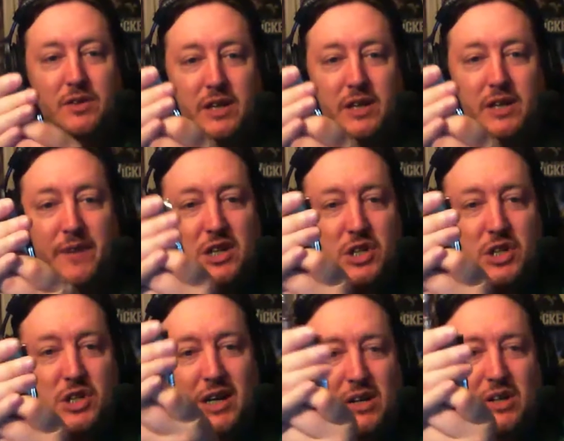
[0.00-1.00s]
the
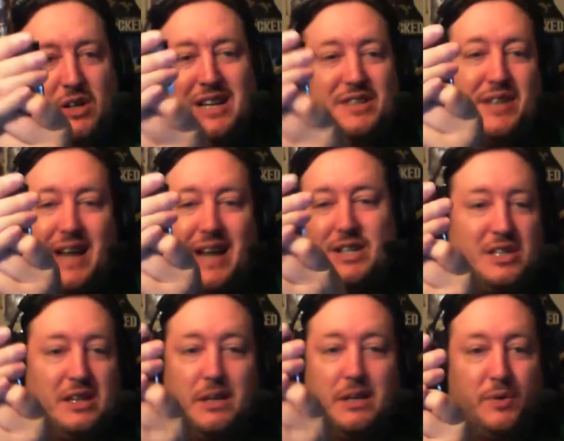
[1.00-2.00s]
finish here is not
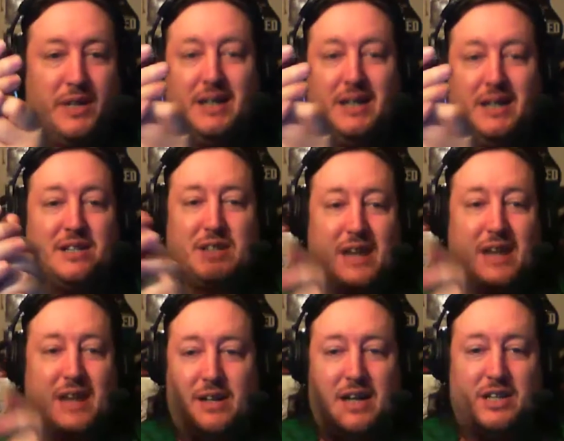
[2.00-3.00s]
slippery. It's
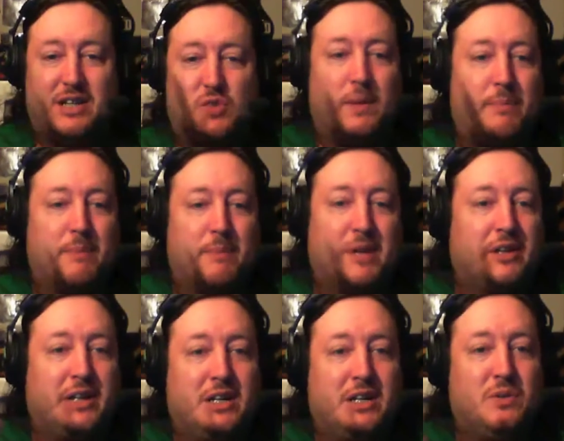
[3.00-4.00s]
got a nice grip
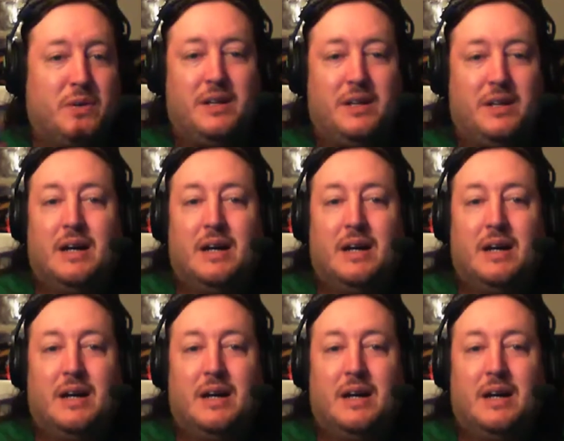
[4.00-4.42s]
ability to it.